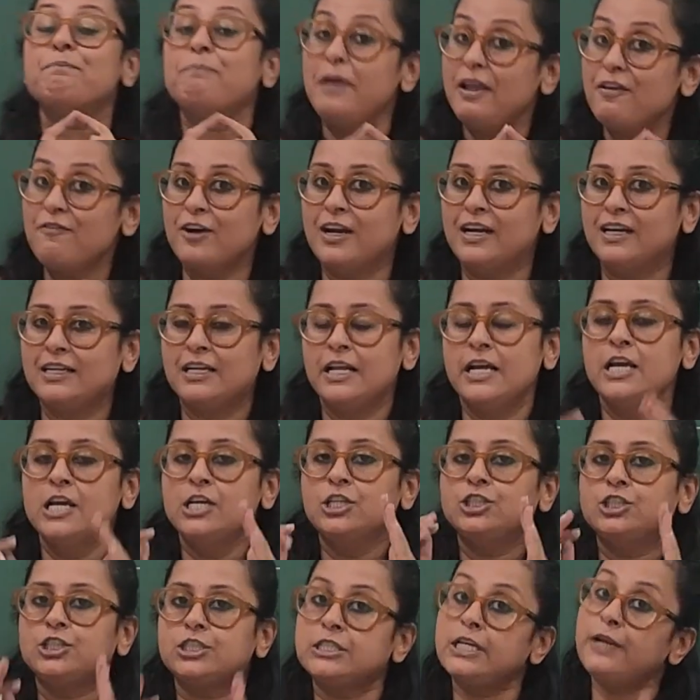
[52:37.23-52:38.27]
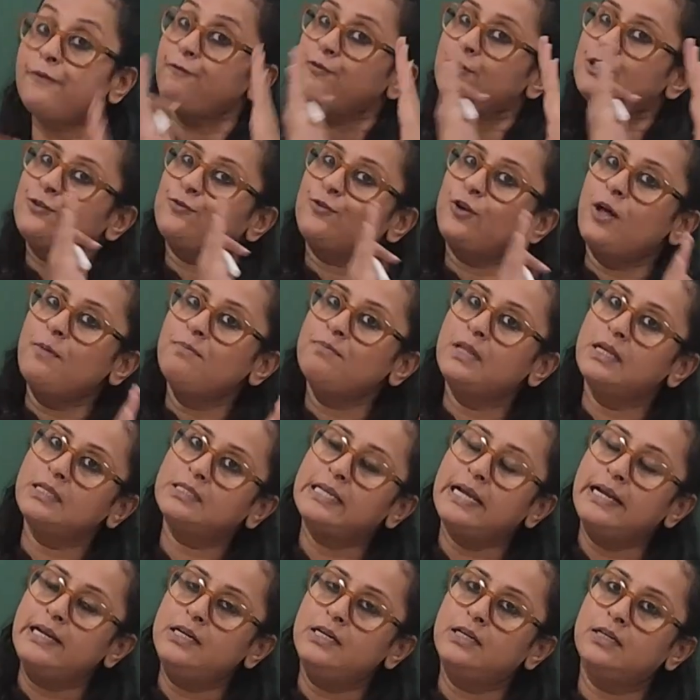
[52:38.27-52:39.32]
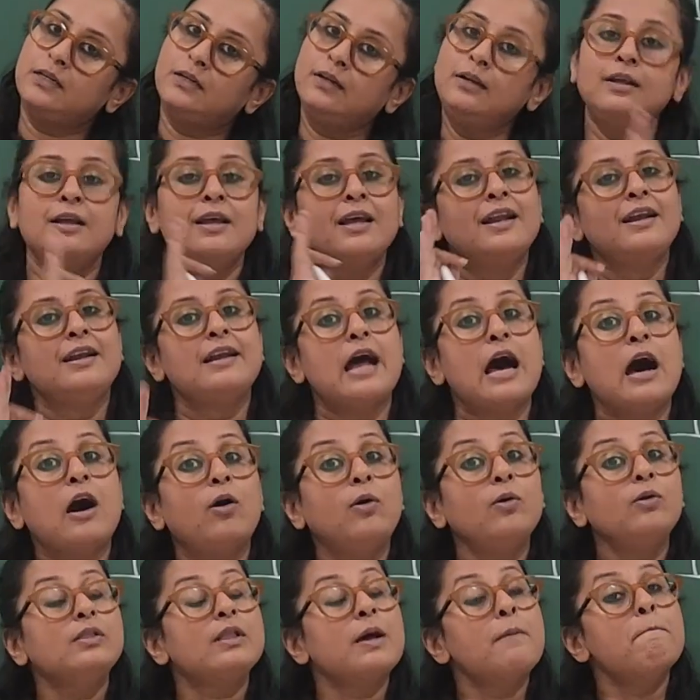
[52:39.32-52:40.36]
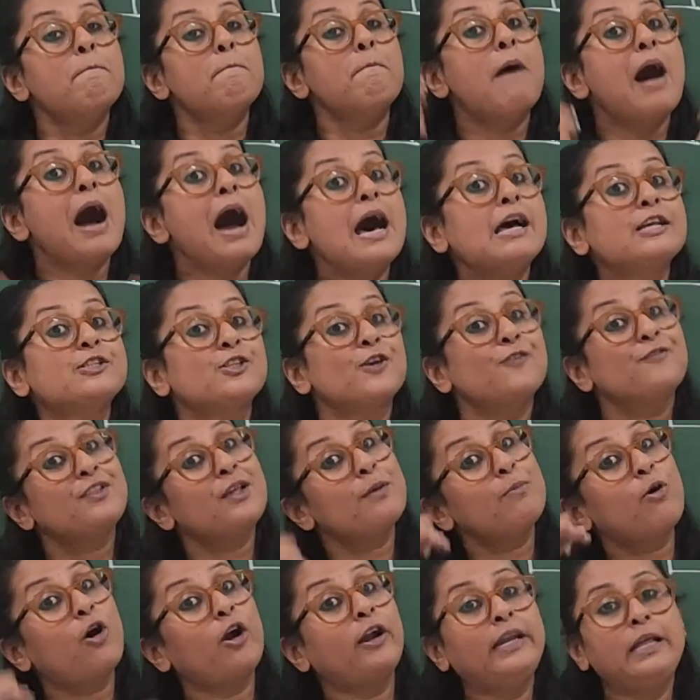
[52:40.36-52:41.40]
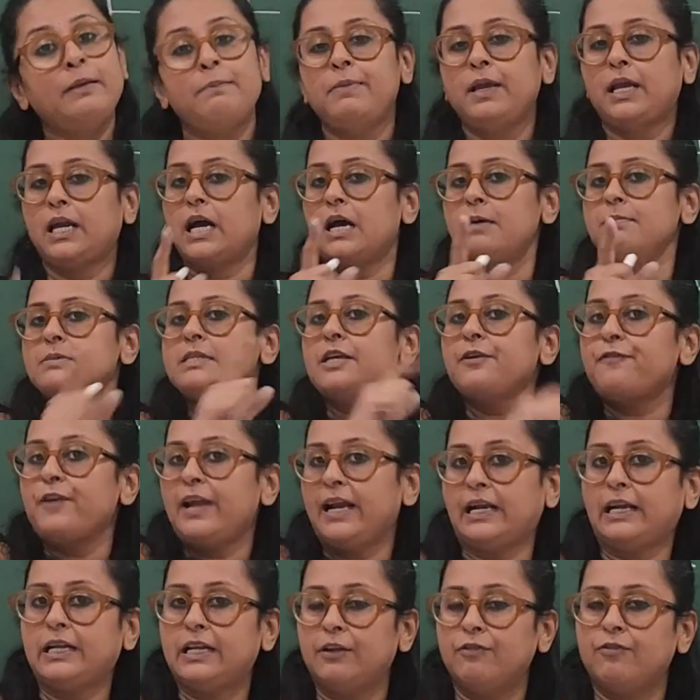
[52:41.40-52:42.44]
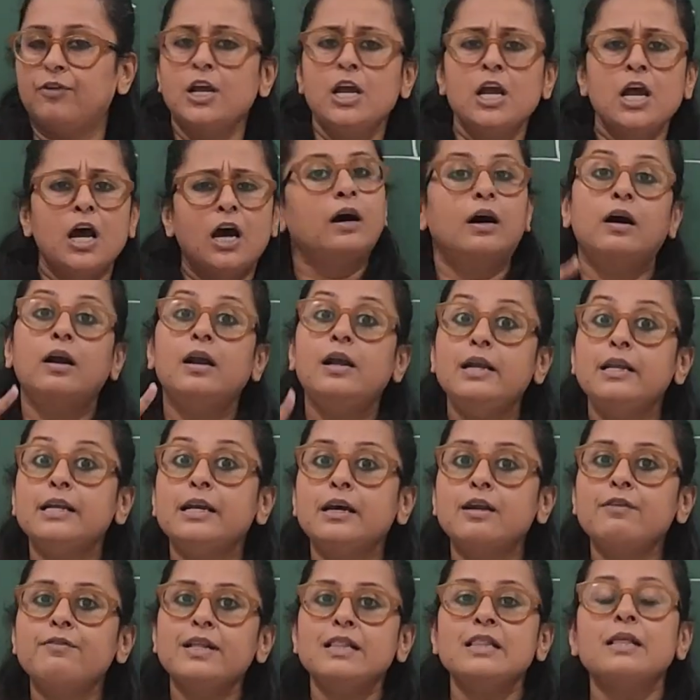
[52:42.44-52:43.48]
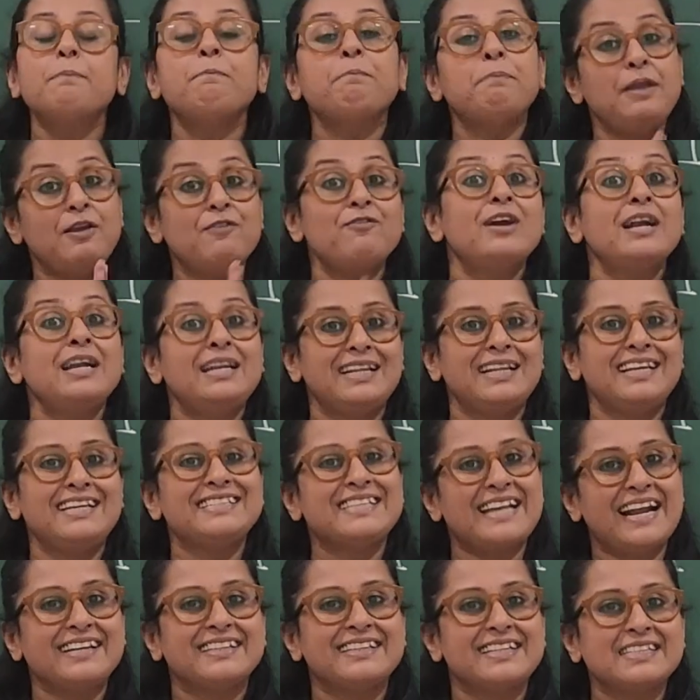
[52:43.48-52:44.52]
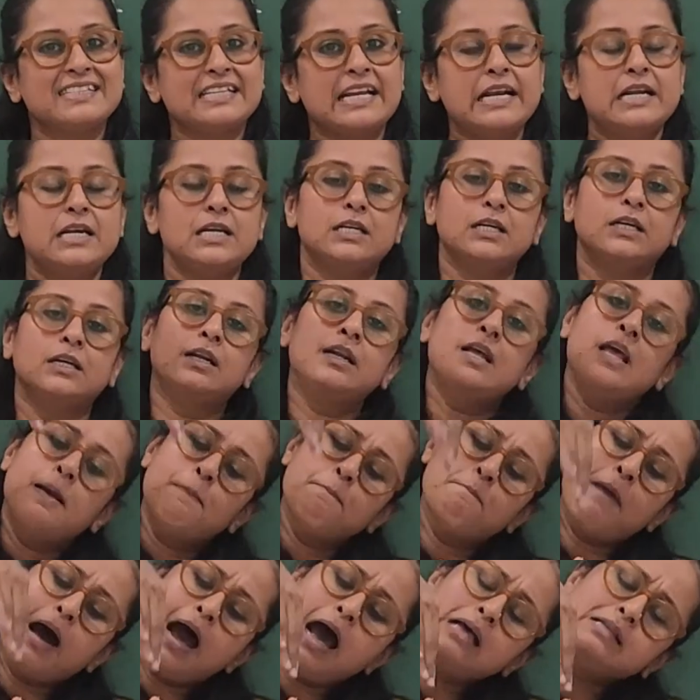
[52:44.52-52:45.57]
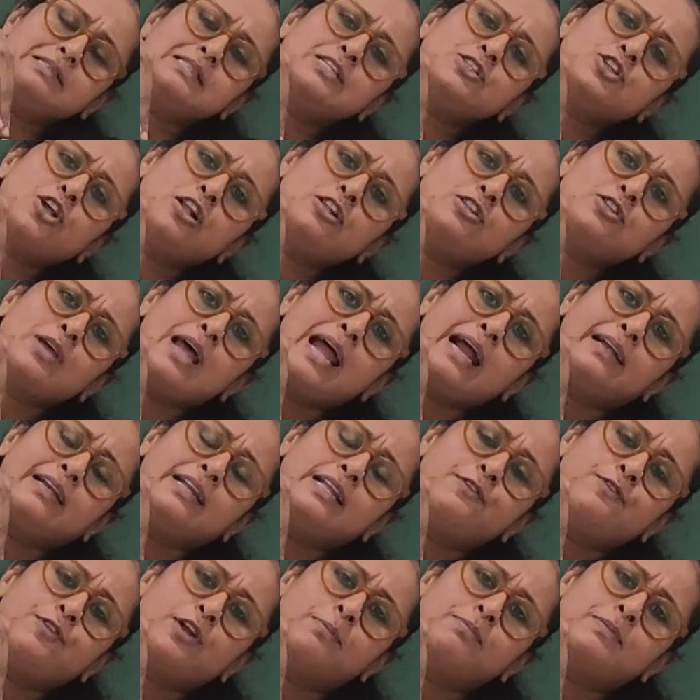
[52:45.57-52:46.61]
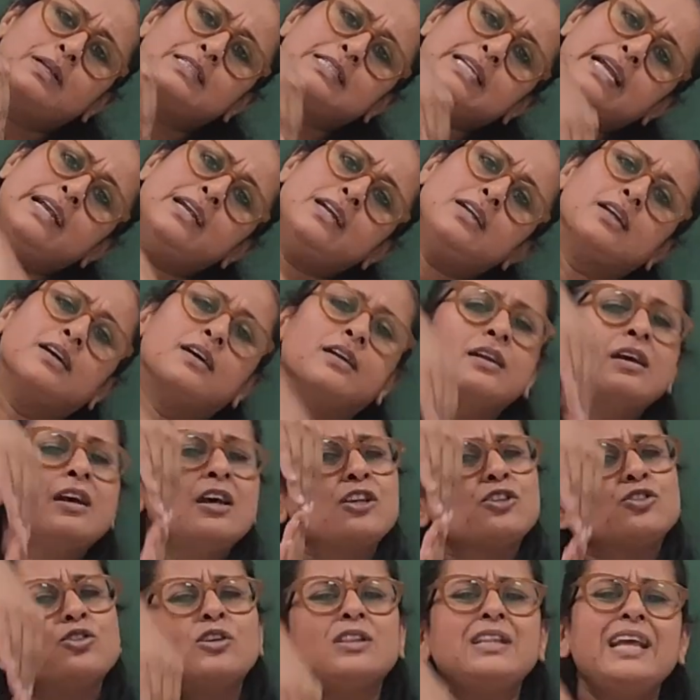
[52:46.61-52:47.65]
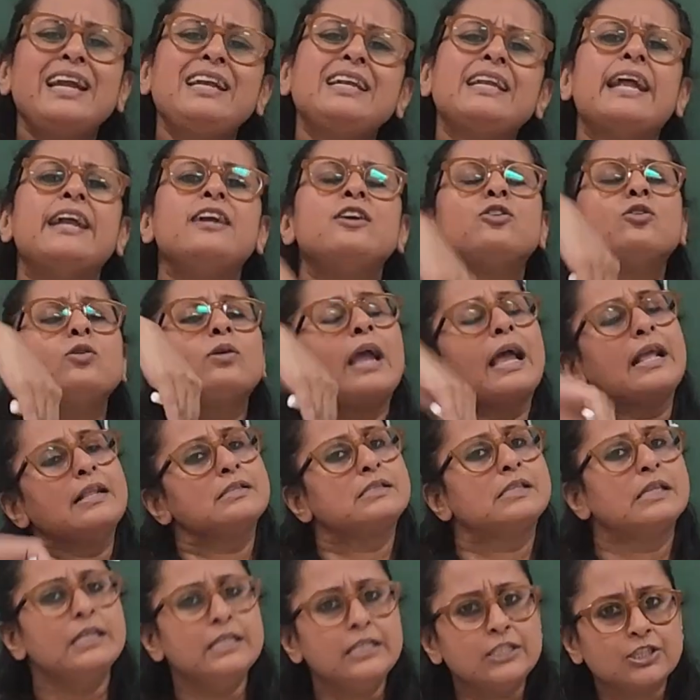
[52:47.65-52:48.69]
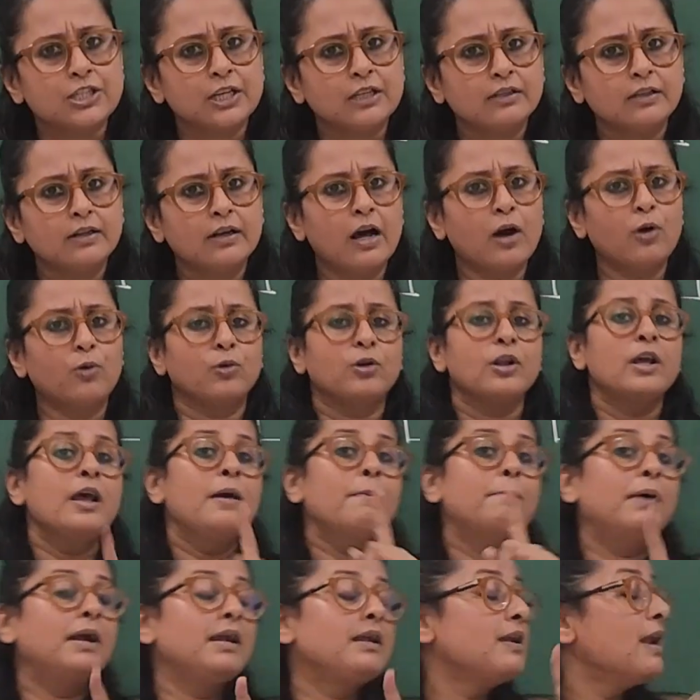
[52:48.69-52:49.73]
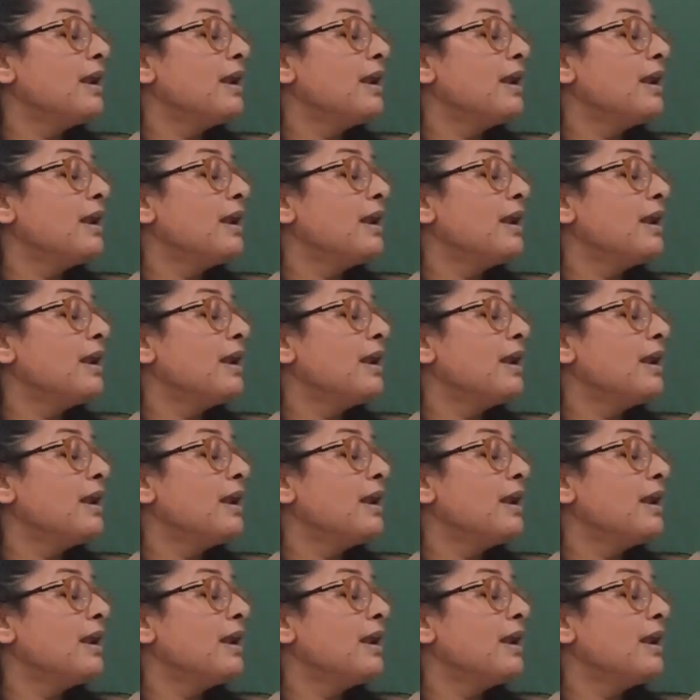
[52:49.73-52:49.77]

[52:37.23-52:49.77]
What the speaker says: pivot shifts from the center, now the mass of the body becomes effective. Earlier when the pivot is at the center, mass is also acting from the center, so they tend to cancel each other out. But